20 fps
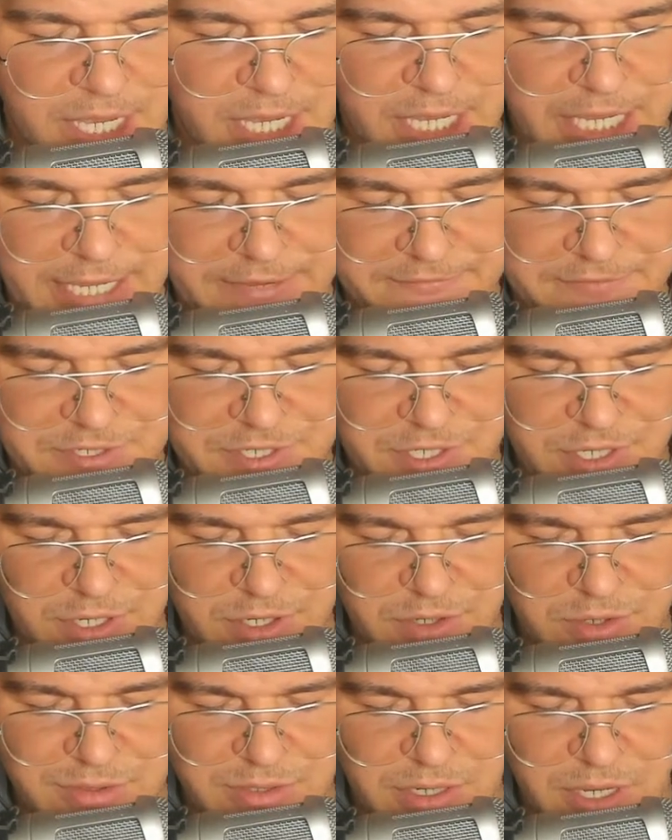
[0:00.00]
If
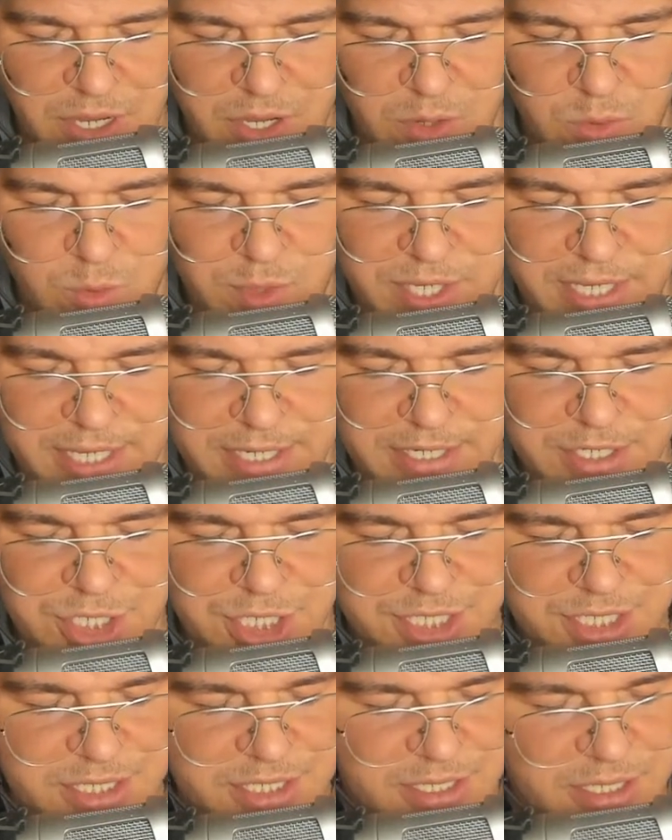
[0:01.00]
so, we can
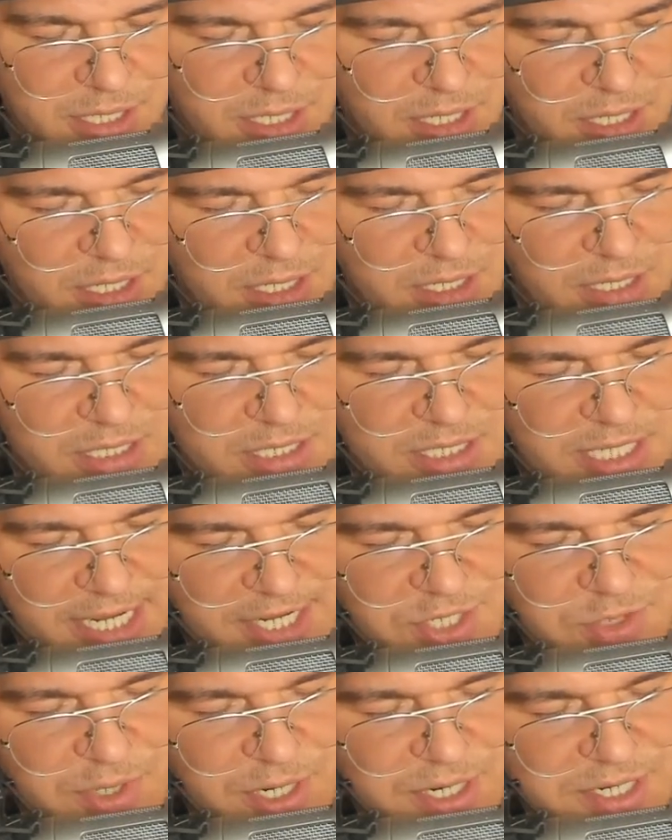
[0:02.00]
just say
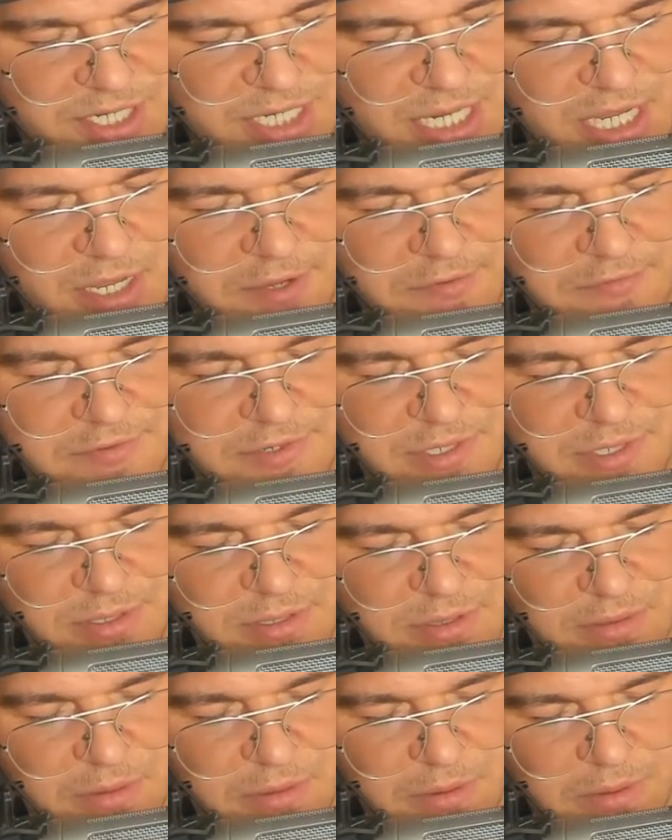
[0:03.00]
to ourselves,
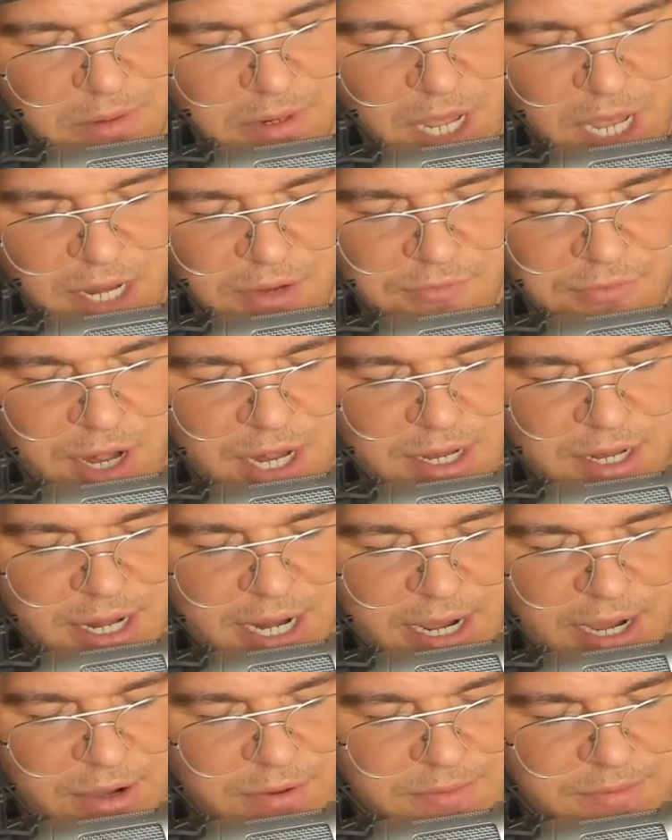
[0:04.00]
not right
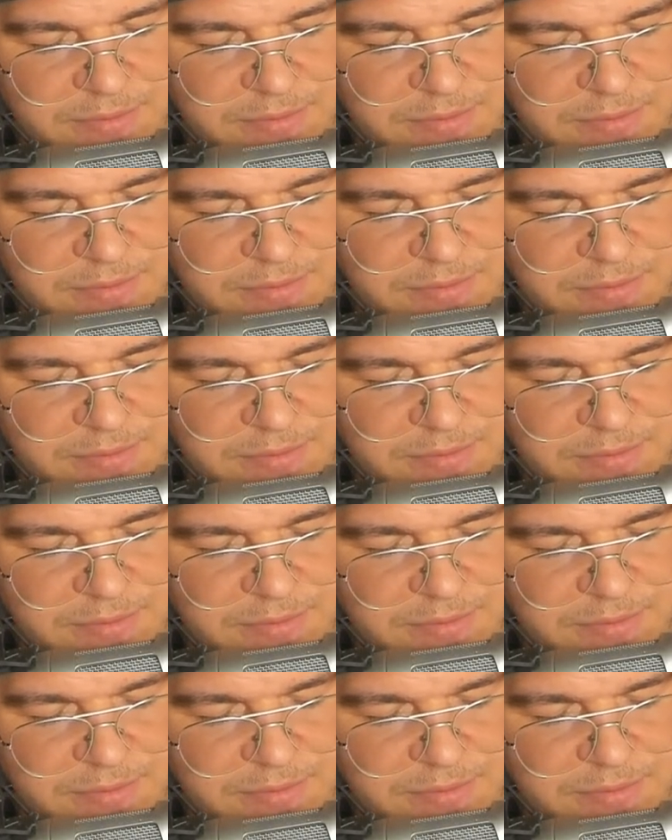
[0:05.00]
now.